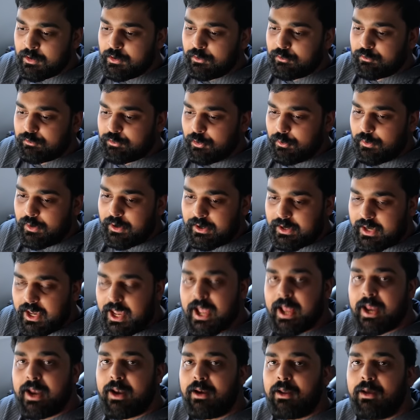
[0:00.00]
So
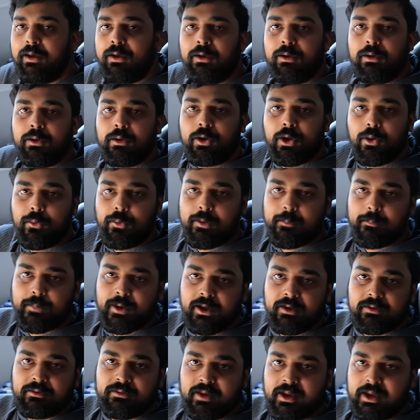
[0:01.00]
again, going
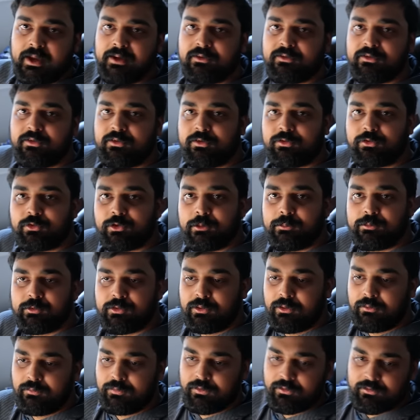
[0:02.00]
by Tate's
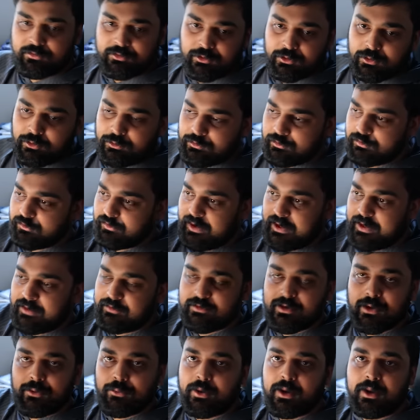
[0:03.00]
description of this girl just
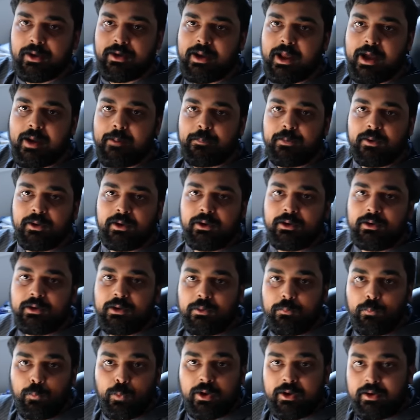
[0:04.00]
hands out kidnapping
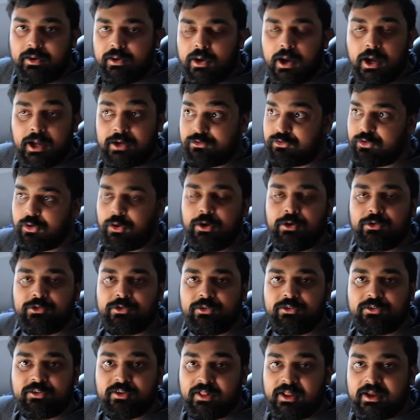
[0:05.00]
and whatnot
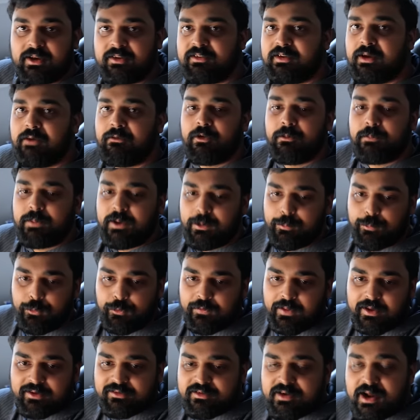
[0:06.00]
charges to like seven
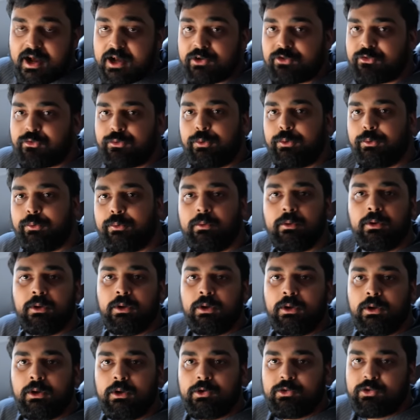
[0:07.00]
people, that's not true.
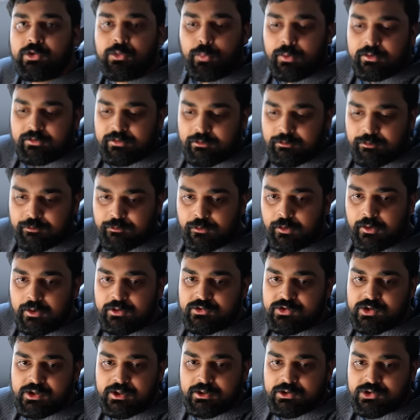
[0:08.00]
She wasn't for
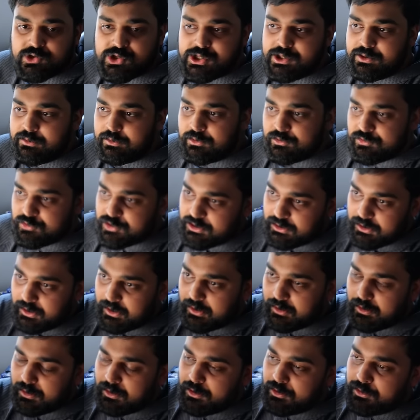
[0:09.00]
she she she
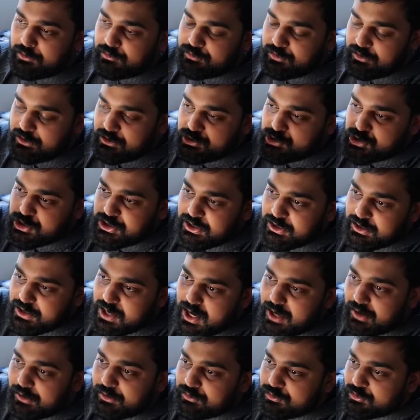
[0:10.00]
like she she did
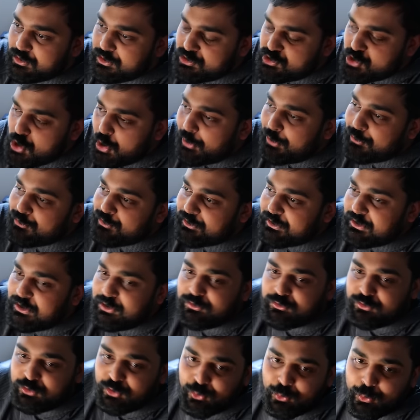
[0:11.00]
not charge at
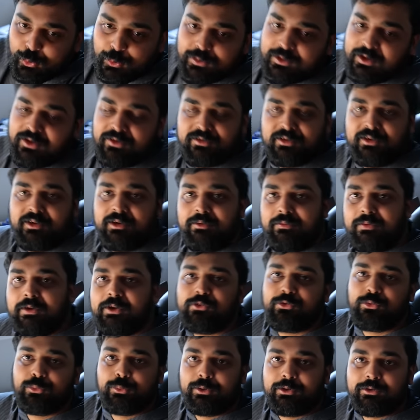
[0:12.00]
least two of these
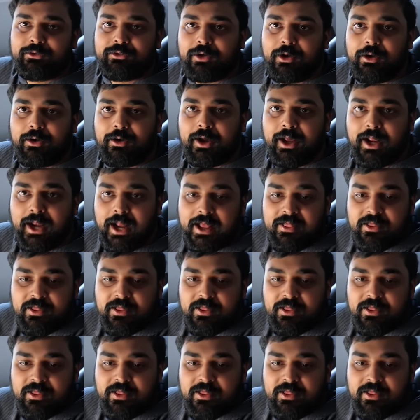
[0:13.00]
individuals, all right?